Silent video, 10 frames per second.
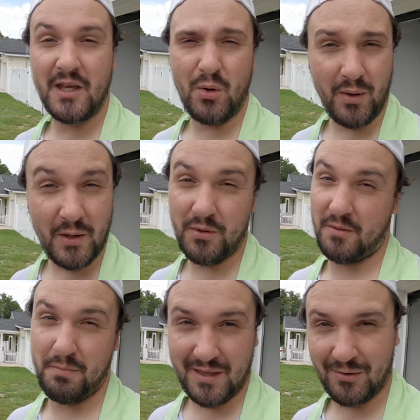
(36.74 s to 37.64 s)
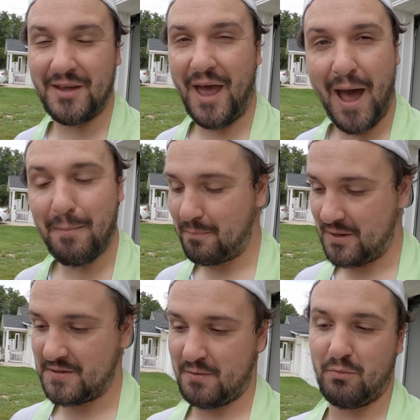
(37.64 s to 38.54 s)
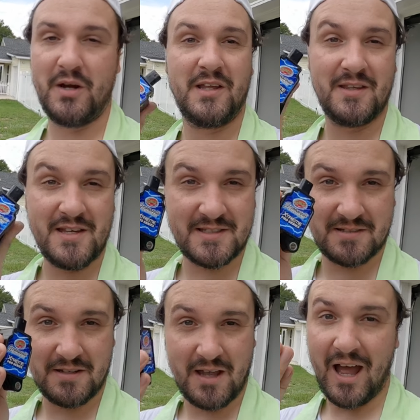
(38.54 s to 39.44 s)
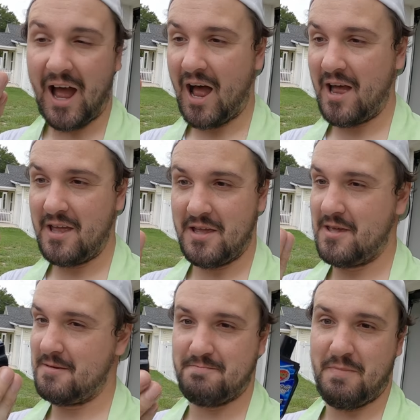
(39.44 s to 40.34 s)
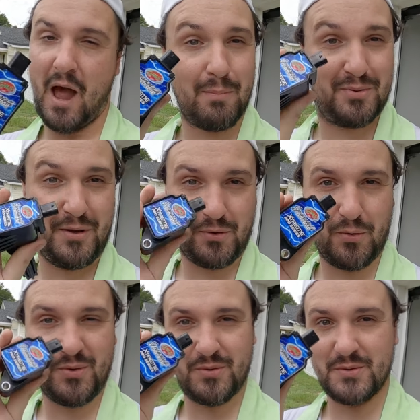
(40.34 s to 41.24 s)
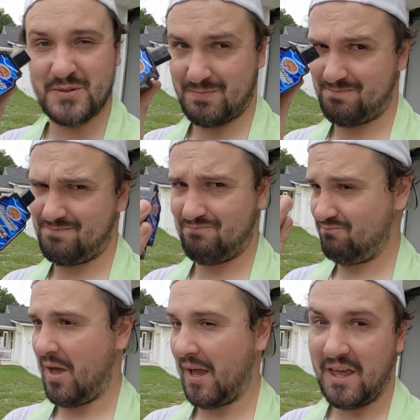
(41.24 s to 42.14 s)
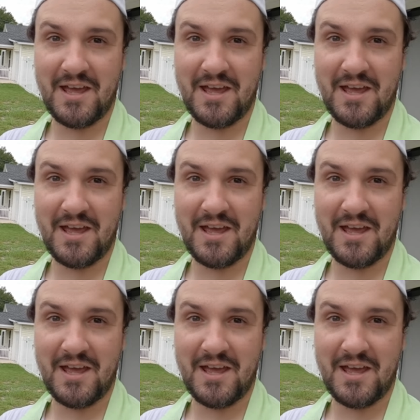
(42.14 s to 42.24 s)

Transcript: to get away with a bigger cap because I'm running these high output coils, I